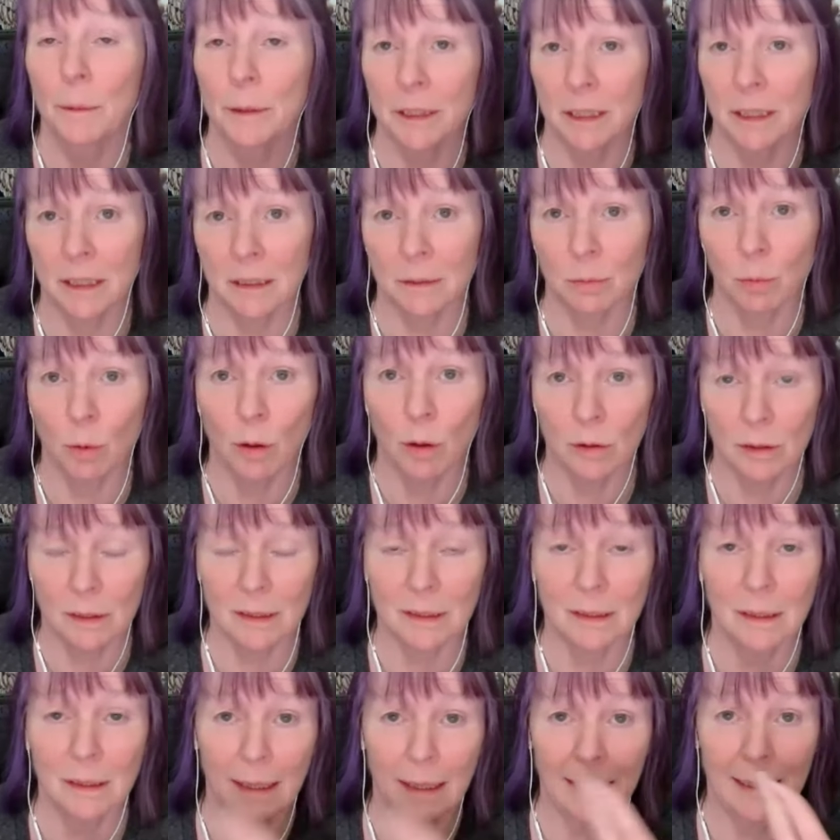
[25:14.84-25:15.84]
which is
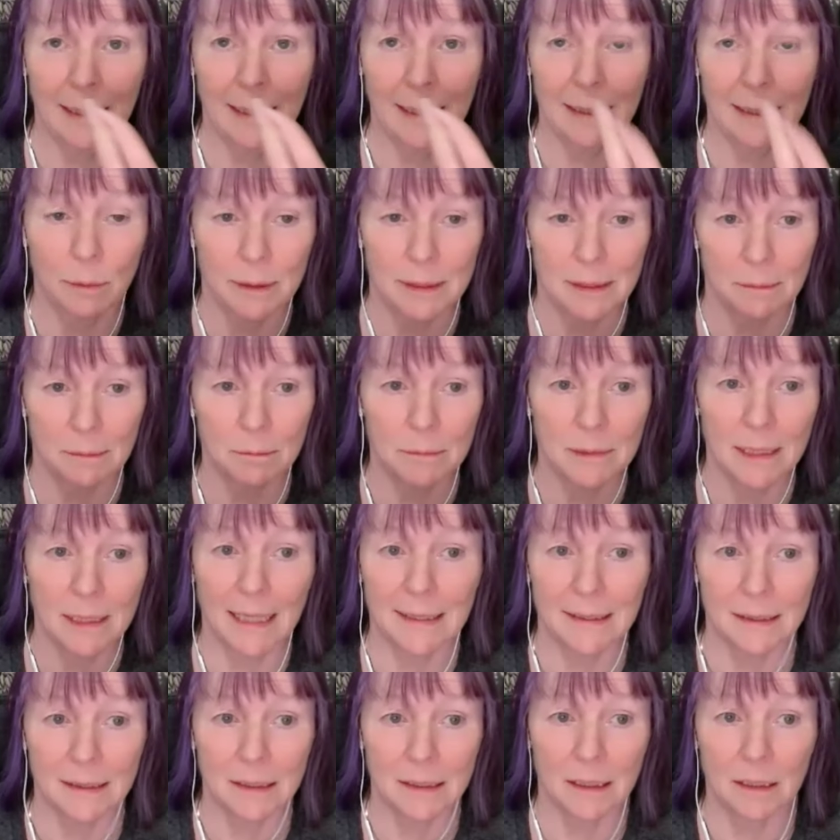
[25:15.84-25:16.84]
what Hinduism
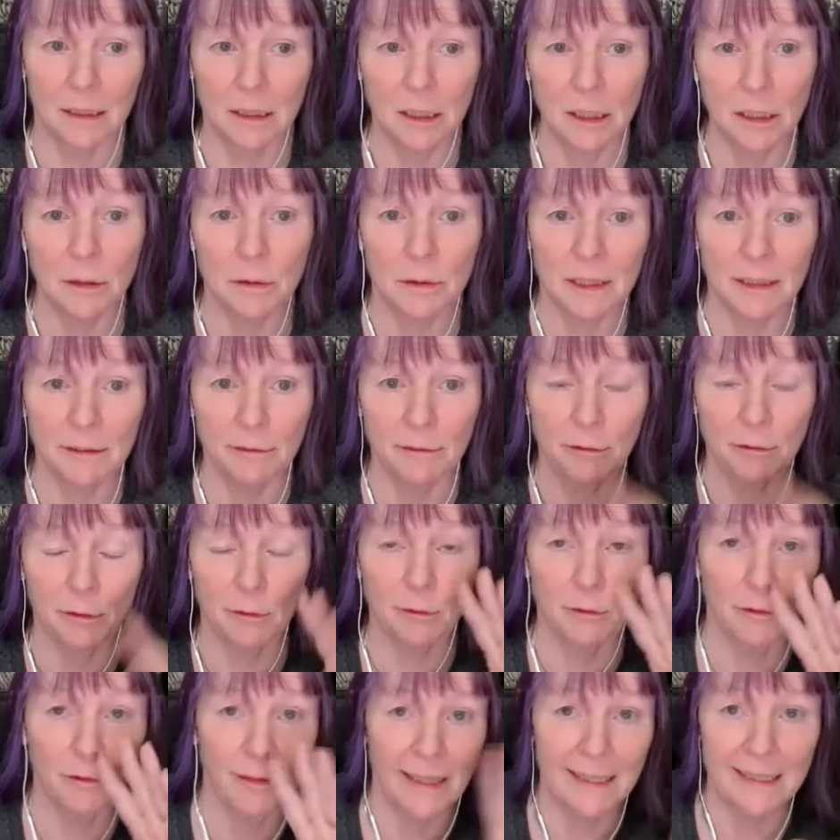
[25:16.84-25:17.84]
tends to do,
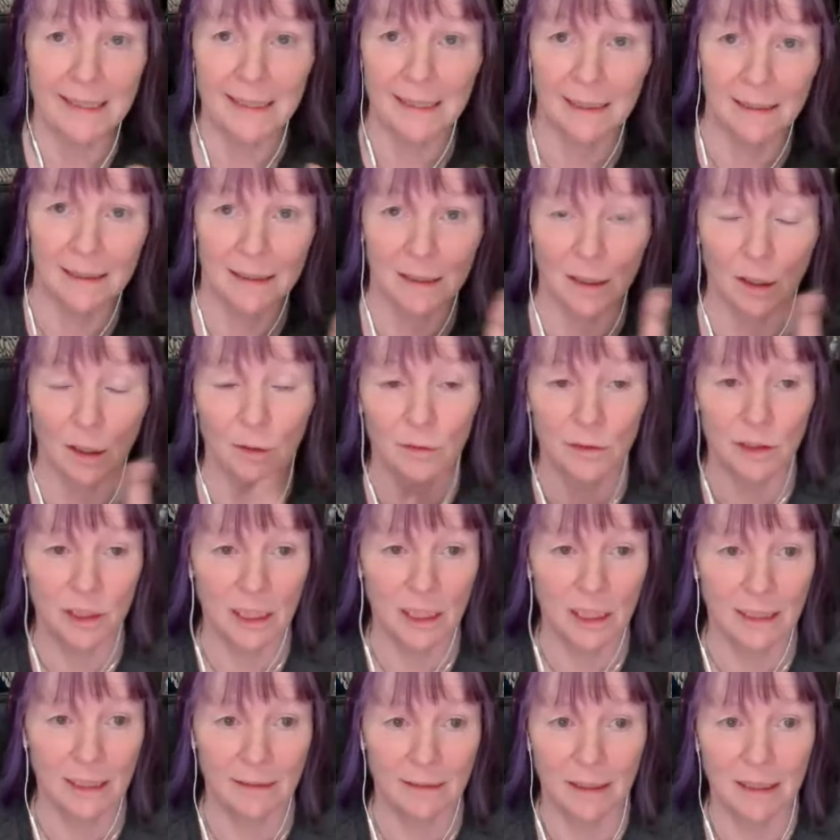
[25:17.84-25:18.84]
different faces of
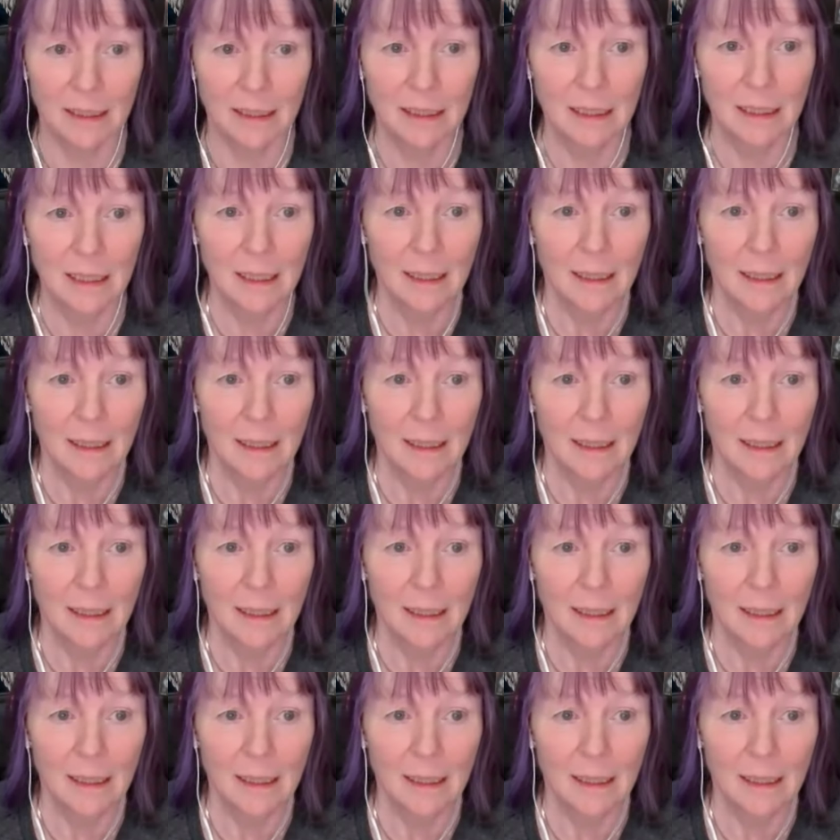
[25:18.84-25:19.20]
Shiva.